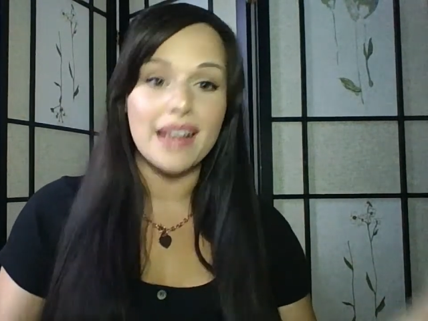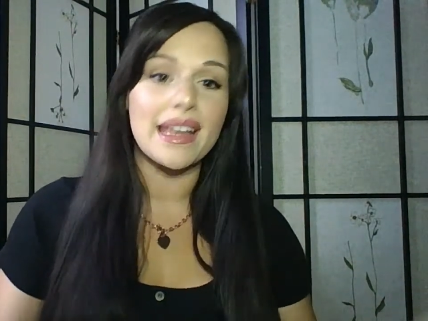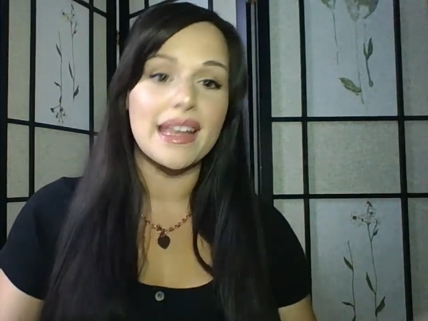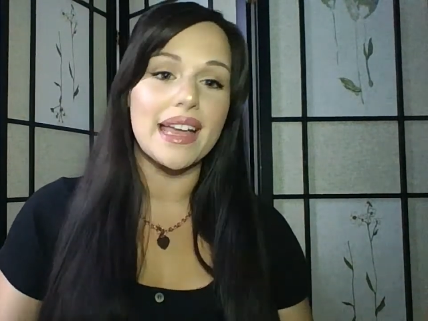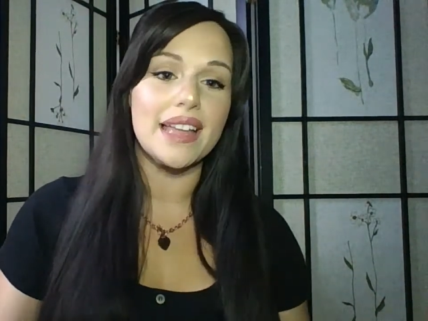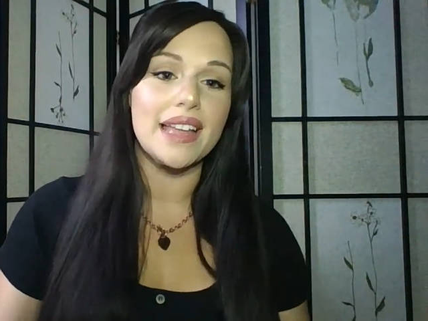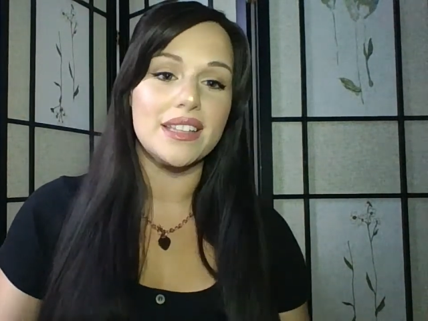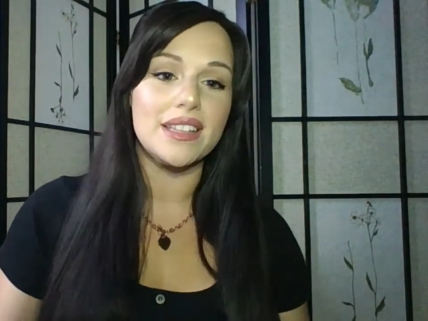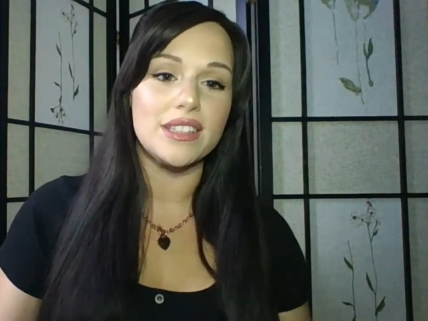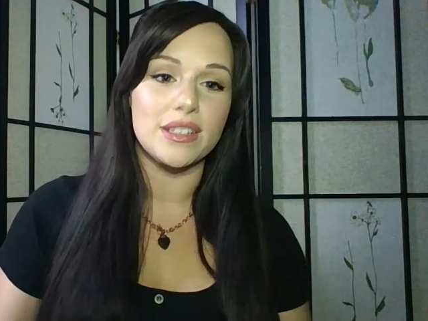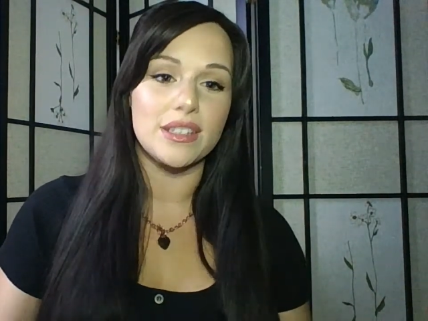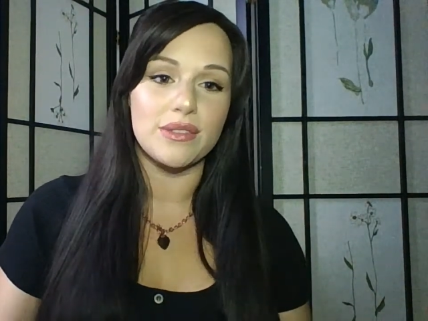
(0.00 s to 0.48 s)

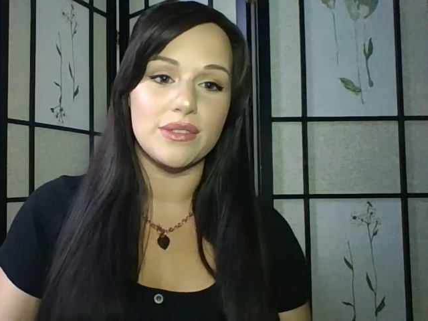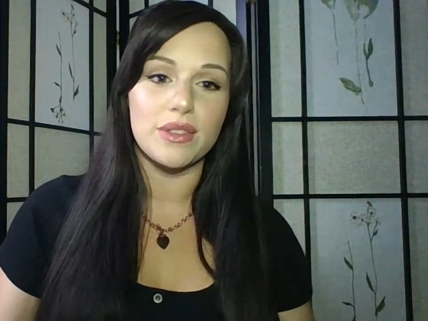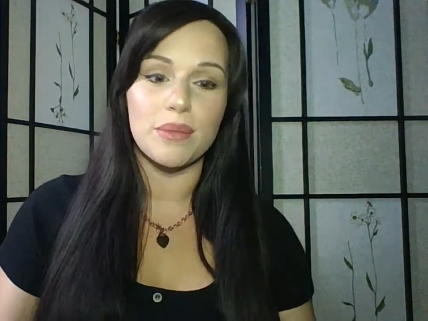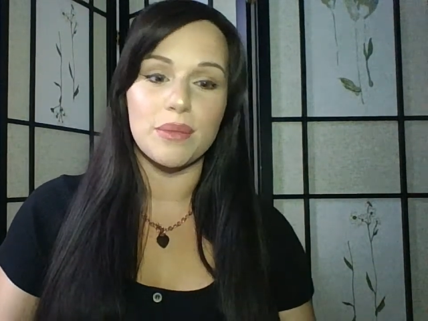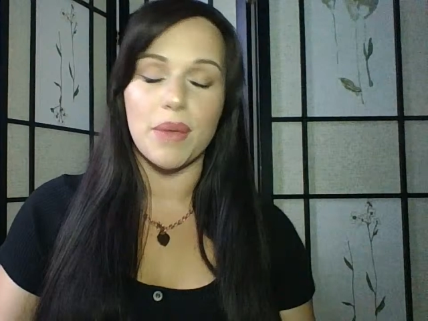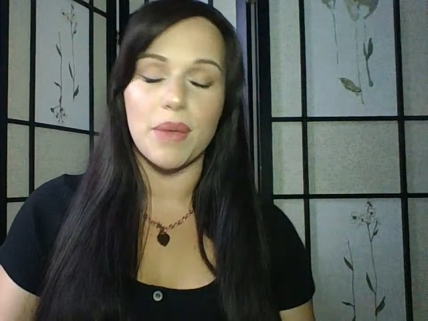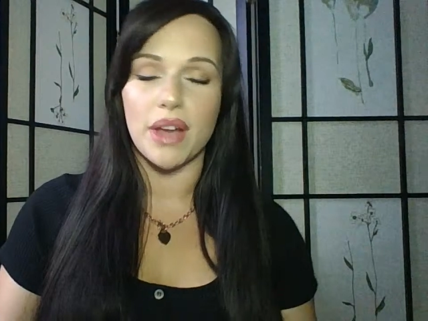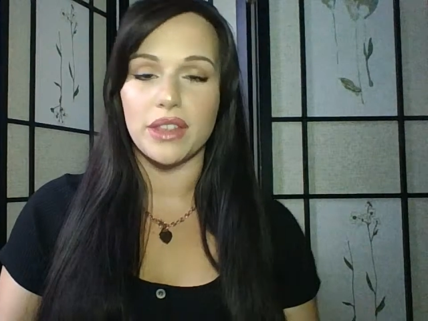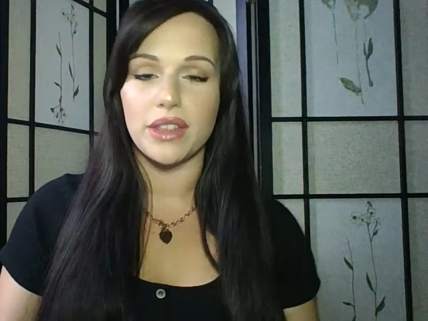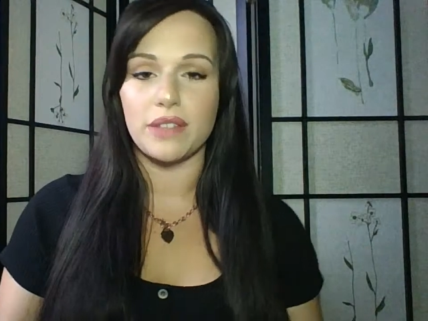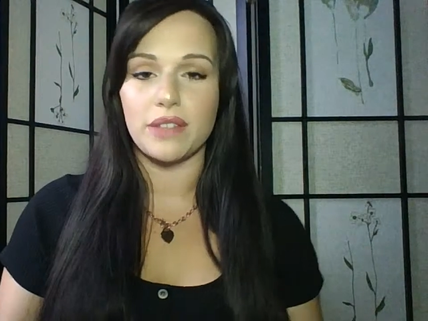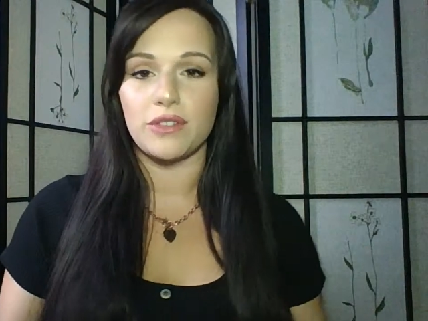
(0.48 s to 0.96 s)
end of the
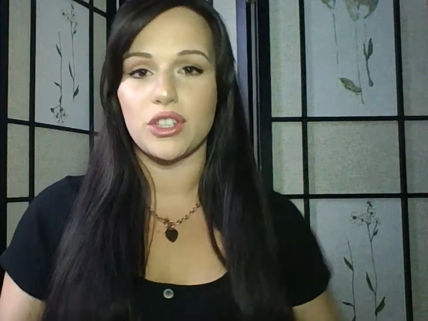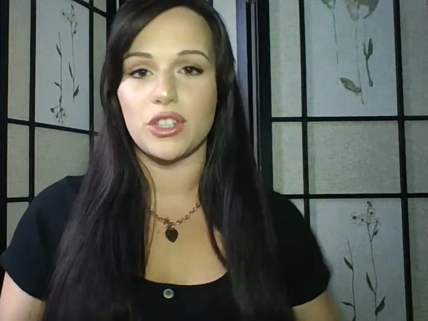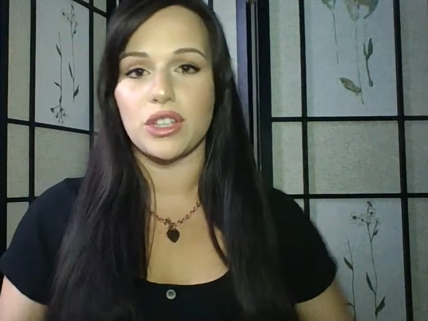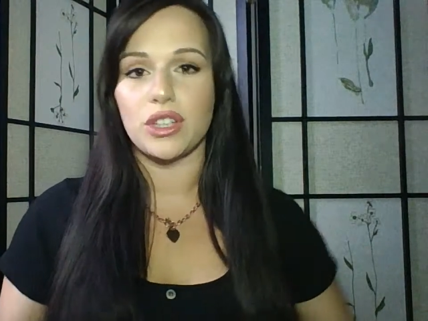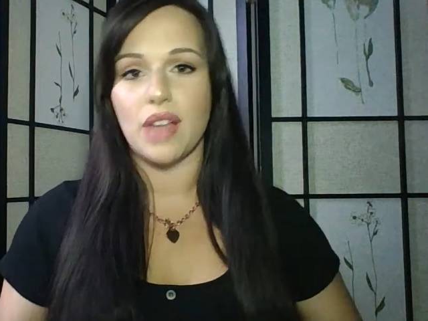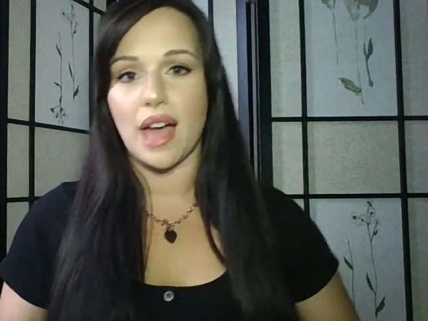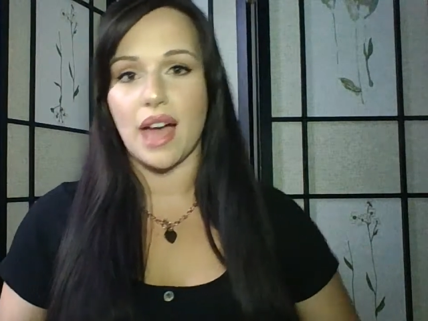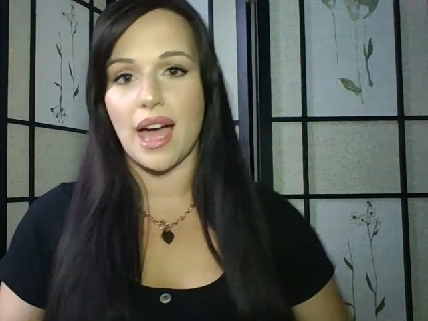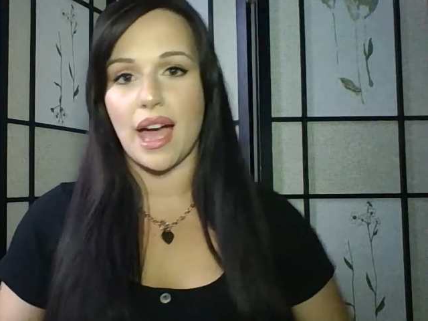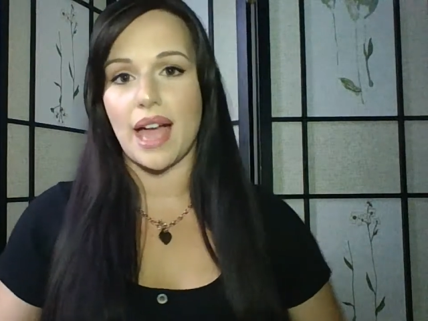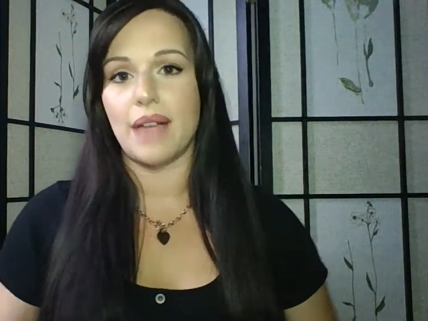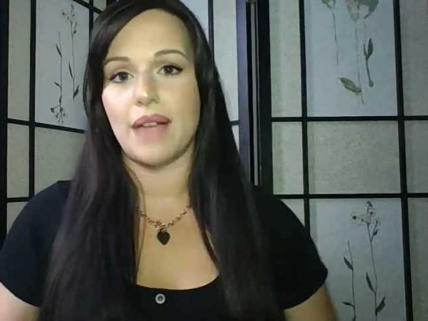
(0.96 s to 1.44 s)
month of
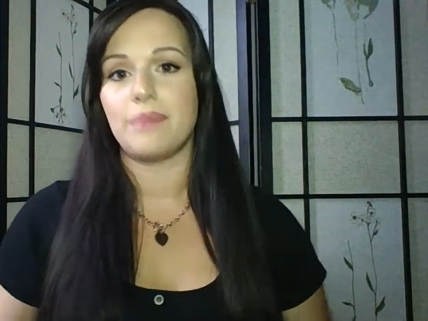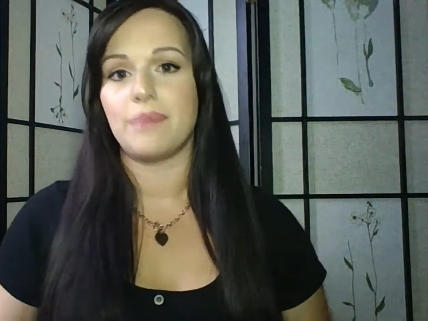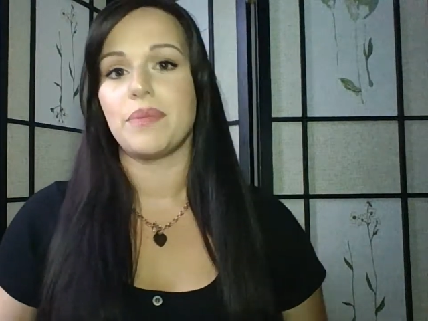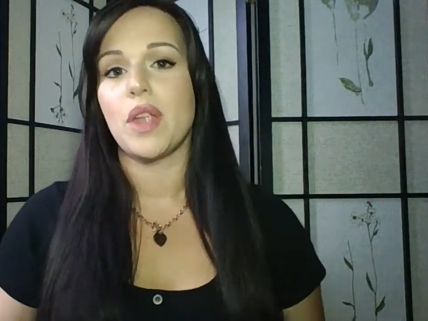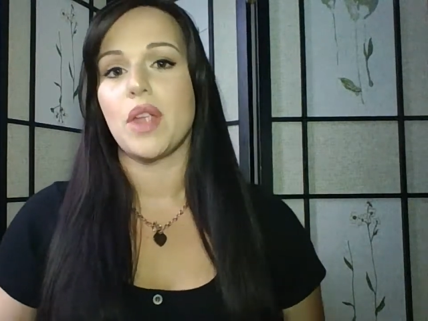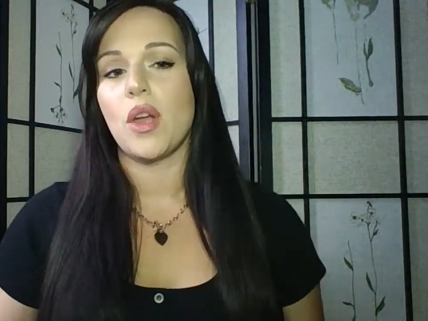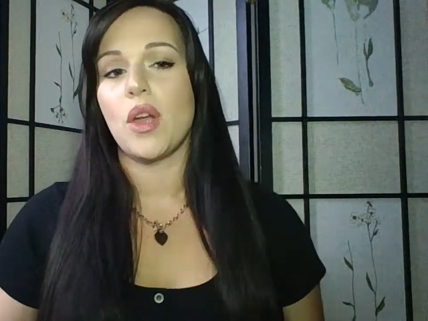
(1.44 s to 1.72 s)
July.